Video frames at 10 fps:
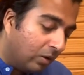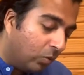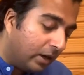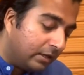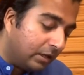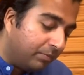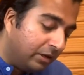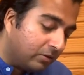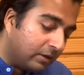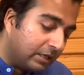When a
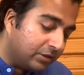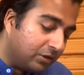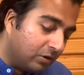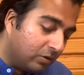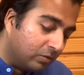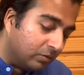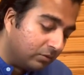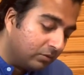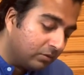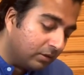bhikkhu has
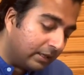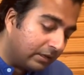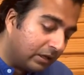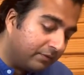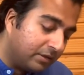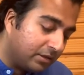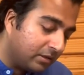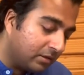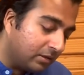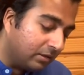known that
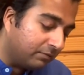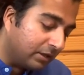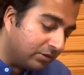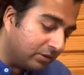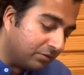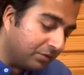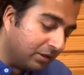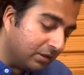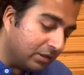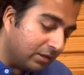covetousness and unrighteous
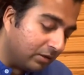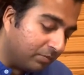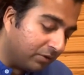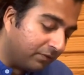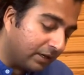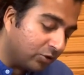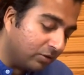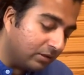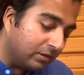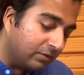greed is an
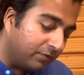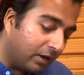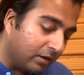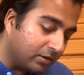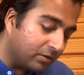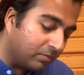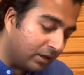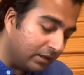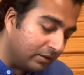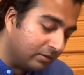imperfection that defiles the
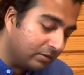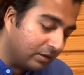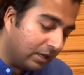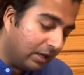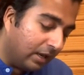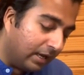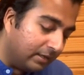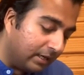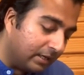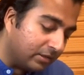mind
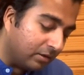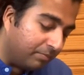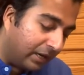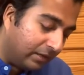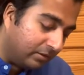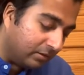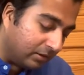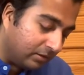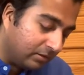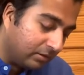and has
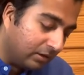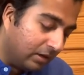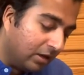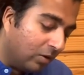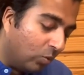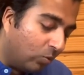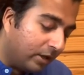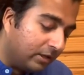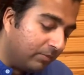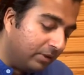abandoned it,
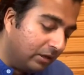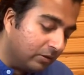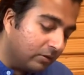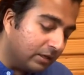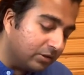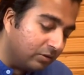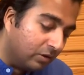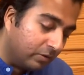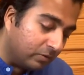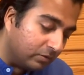when a bhikkhu has
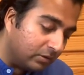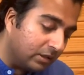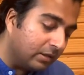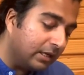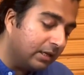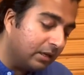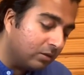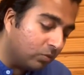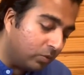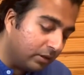known that
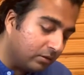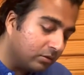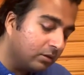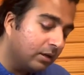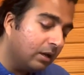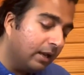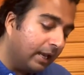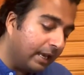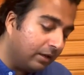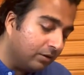ill will,
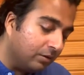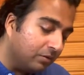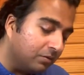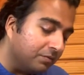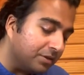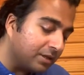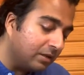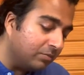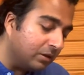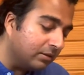anger,
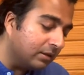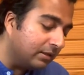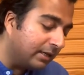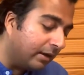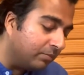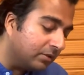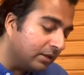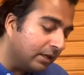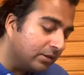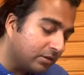resentment,
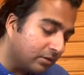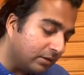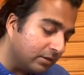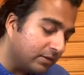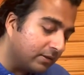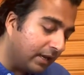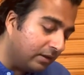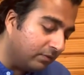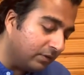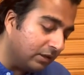contempt, insolence,
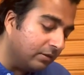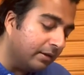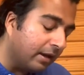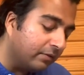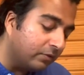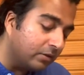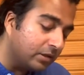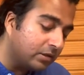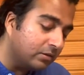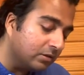envy,
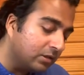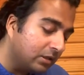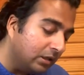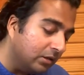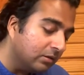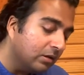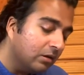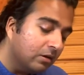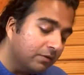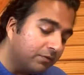avarice, deceit,
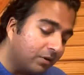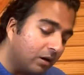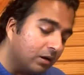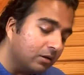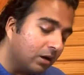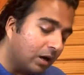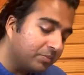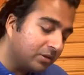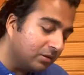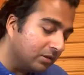fraud,
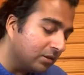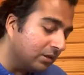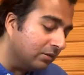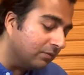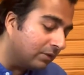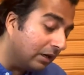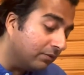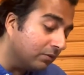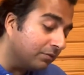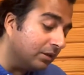obstinacy,
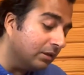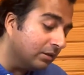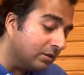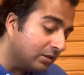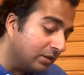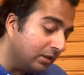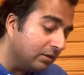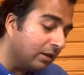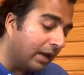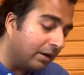rivalry,
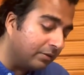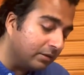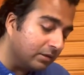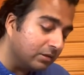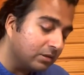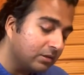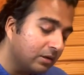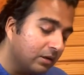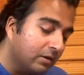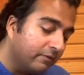conceit,
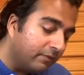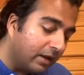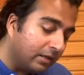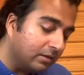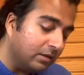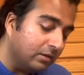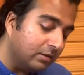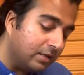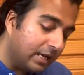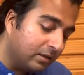arrogance,
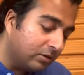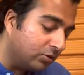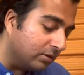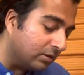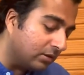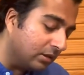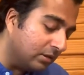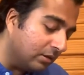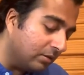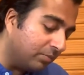vanity, negligence
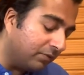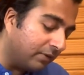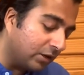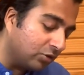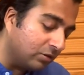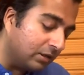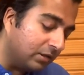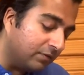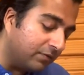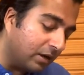is an imperfection
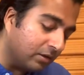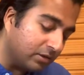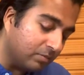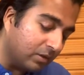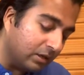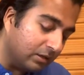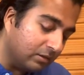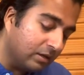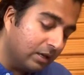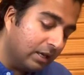that defiles the
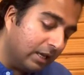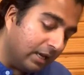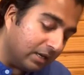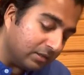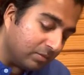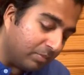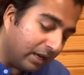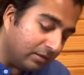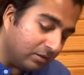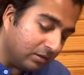mind and has
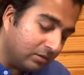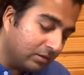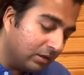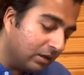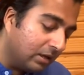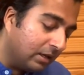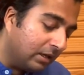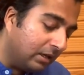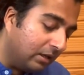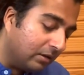abandoned it,
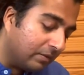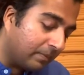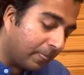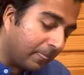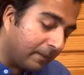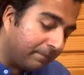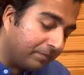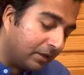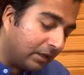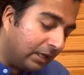he
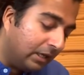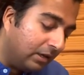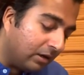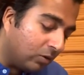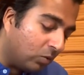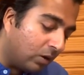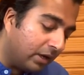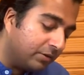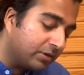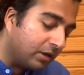He
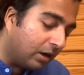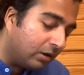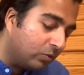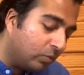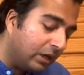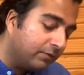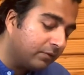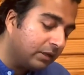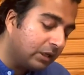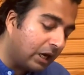acquires
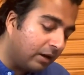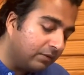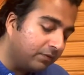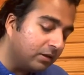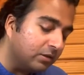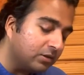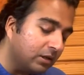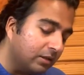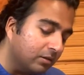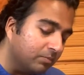unwavering
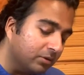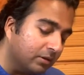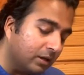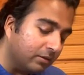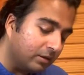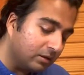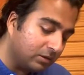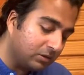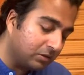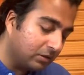confidence in the Buddha.
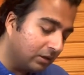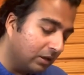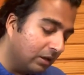Thus,